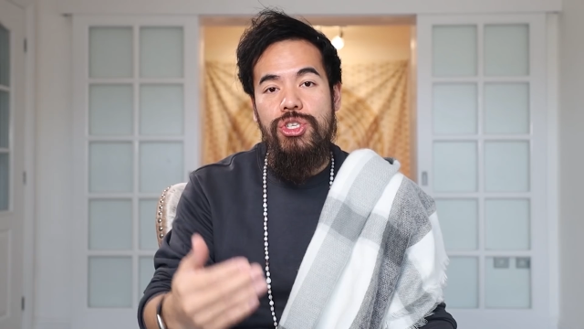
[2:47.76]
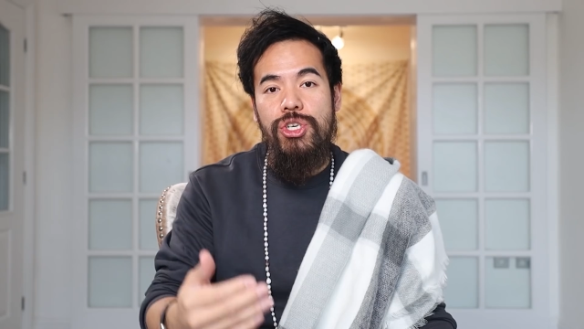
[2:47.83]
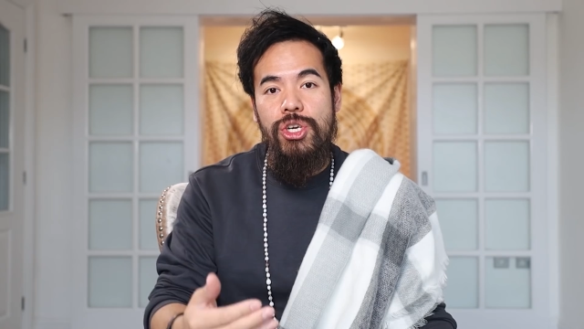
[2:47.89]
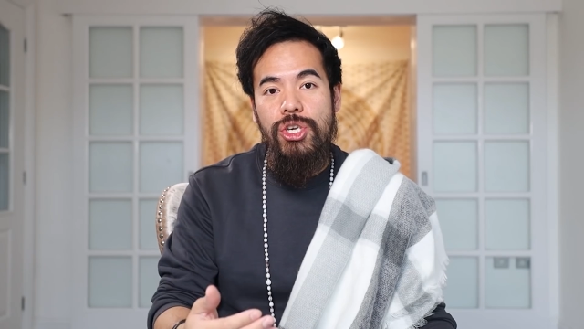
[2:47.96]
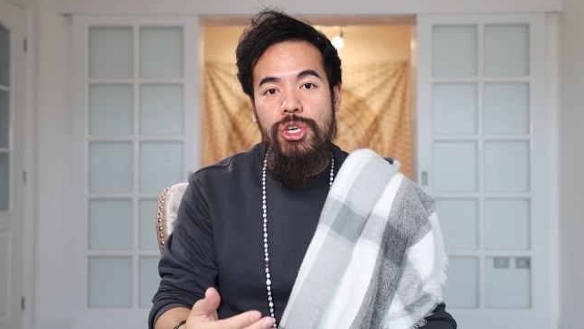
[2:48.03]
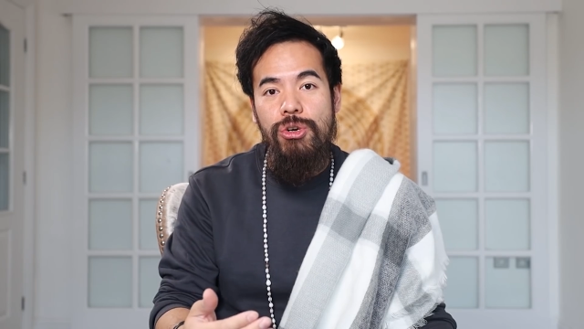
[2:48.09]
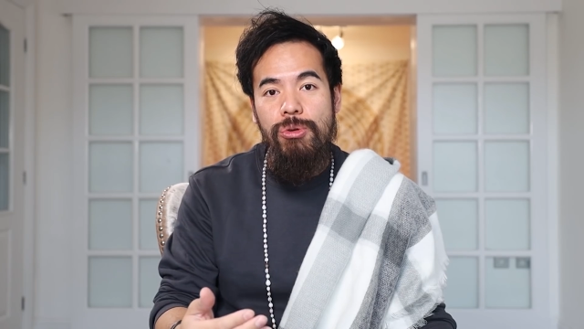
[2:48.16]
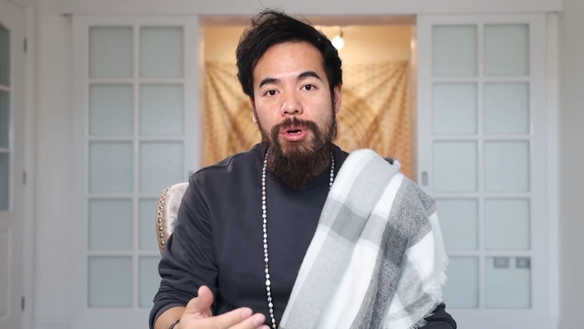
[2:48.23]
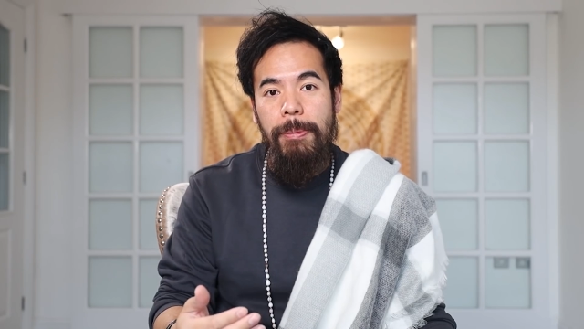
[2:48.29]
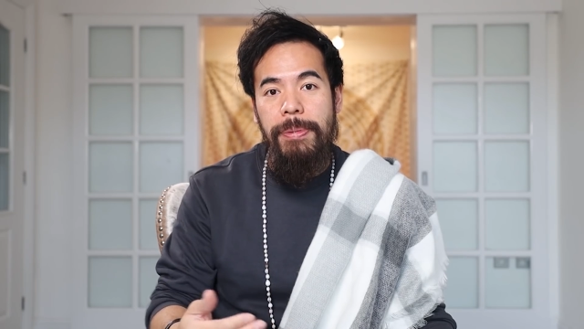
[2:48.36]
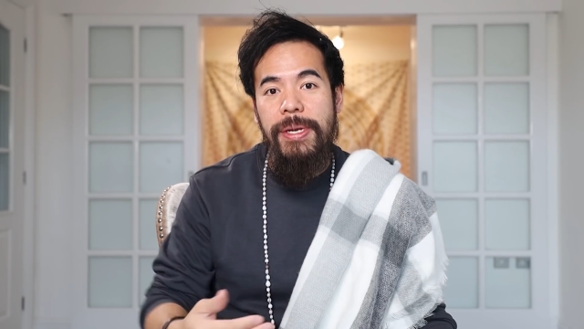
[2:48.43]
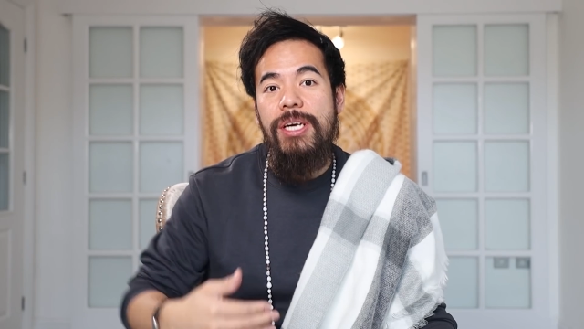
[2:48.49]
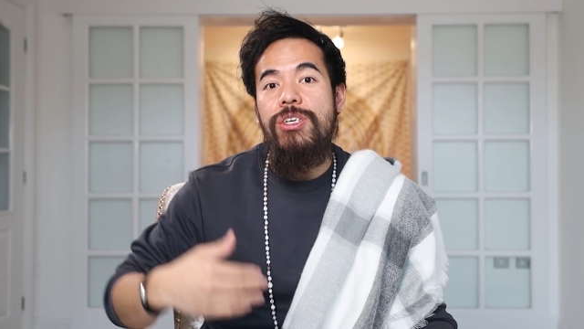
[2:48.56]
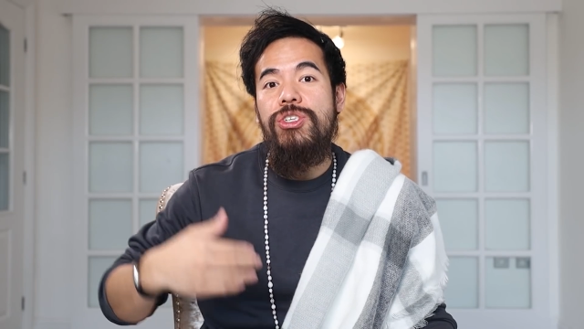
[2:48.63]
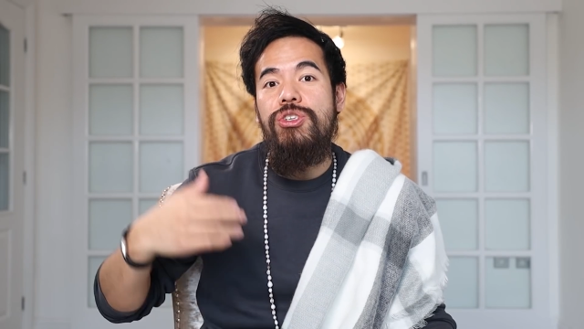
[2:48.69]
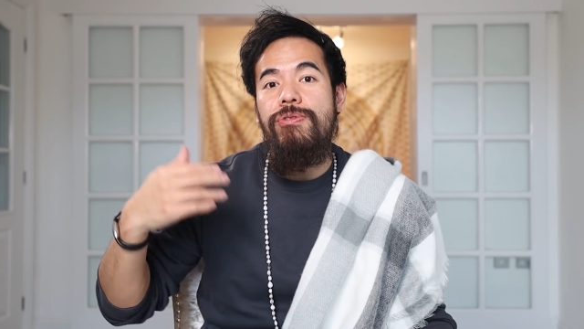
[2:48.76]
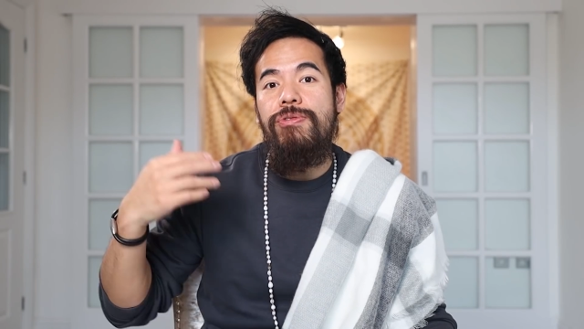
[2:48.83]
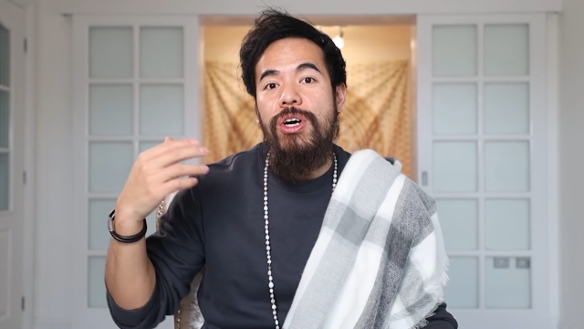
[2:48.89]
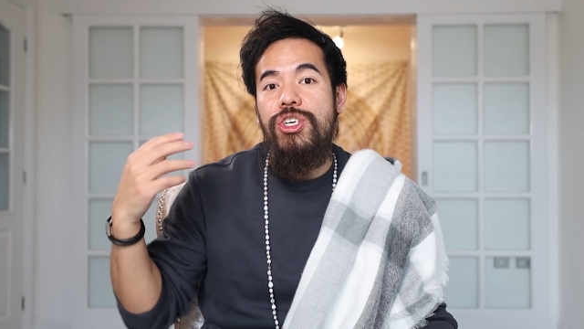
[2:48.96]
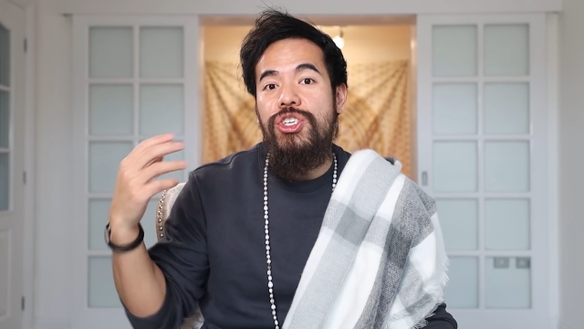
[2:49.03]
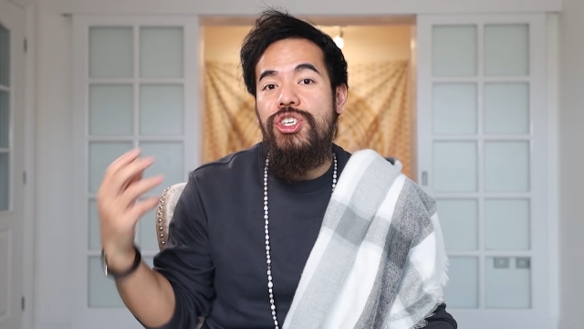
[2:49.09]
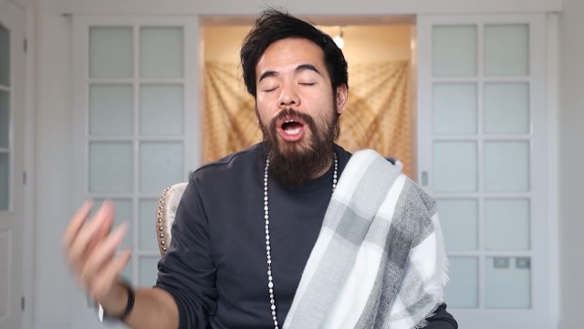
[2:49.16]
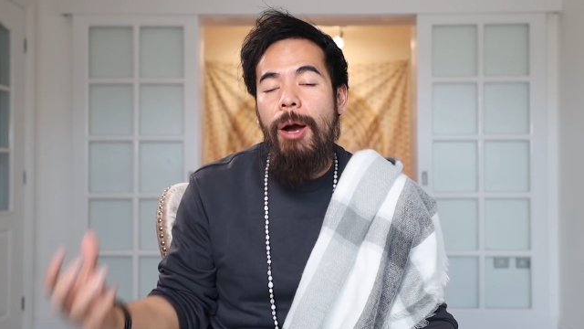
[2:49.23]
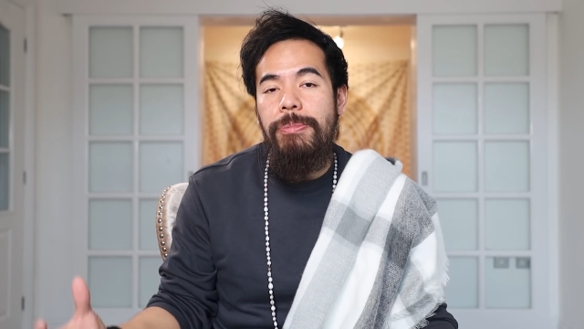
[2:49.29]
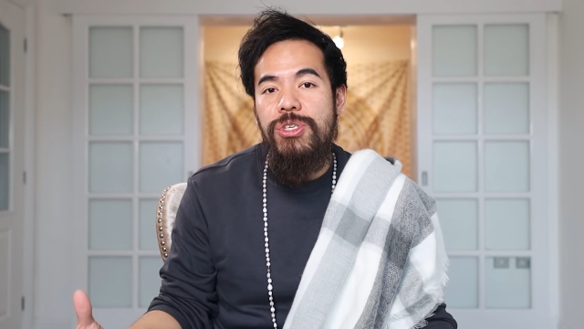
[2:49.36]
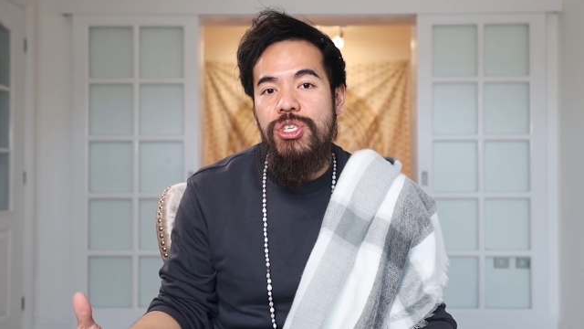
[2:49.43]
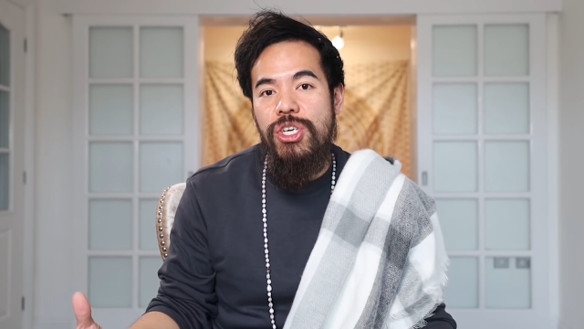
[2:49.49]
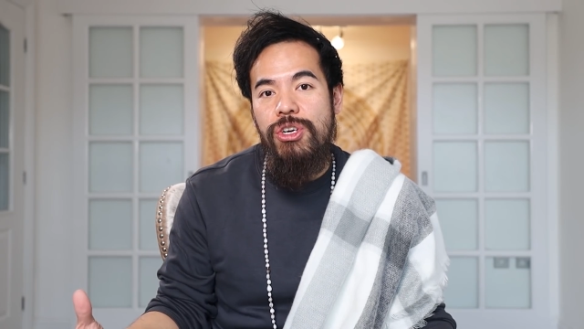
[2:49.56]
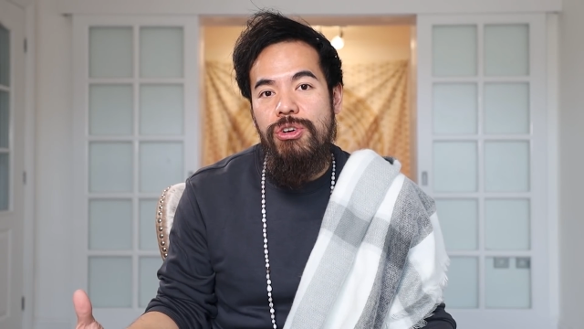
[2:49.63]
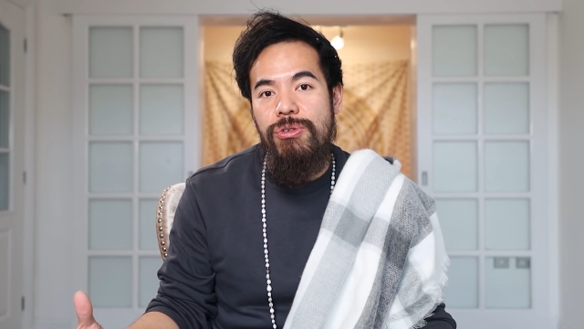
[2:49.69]
secure because you've got job
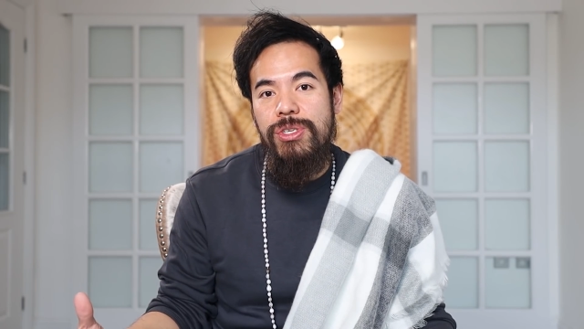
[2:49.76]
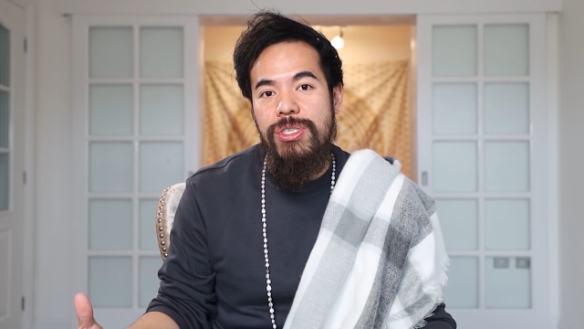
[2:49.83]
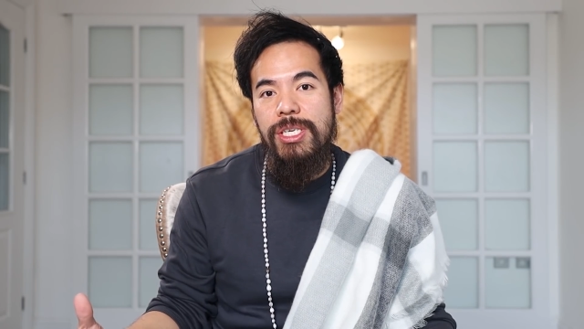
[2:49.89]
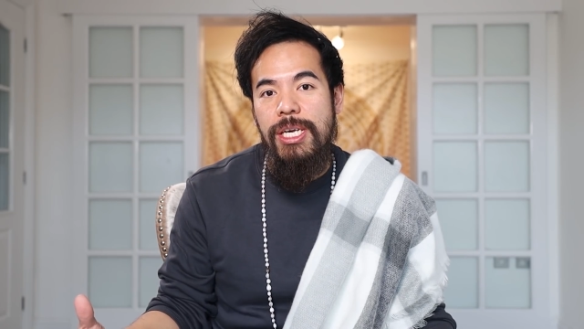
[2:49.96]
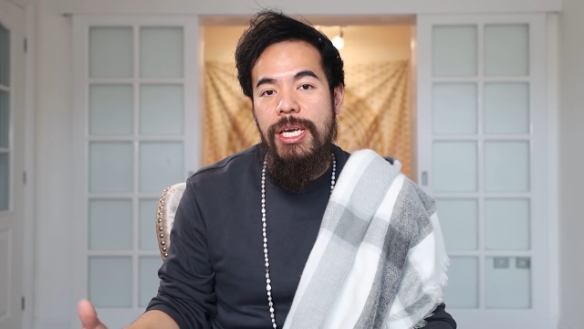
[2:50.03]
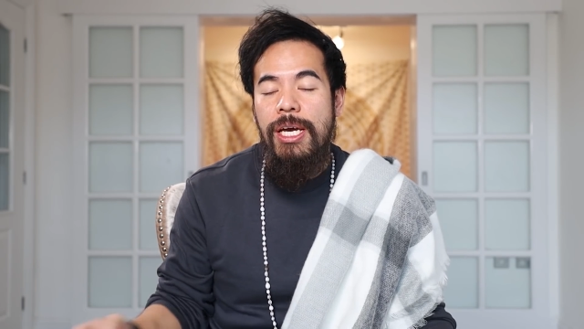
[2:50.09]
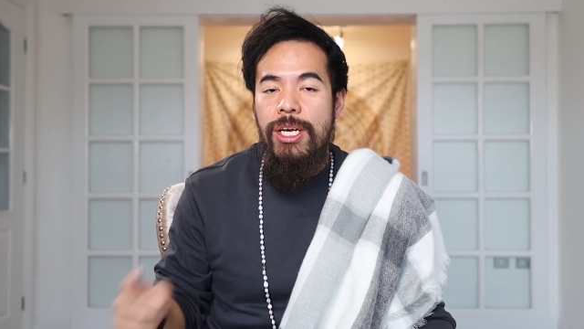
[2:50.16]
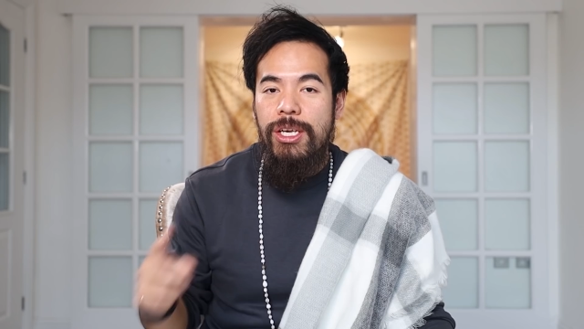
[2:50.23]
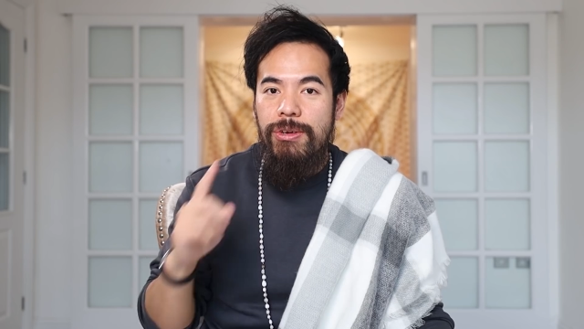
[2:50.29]
security,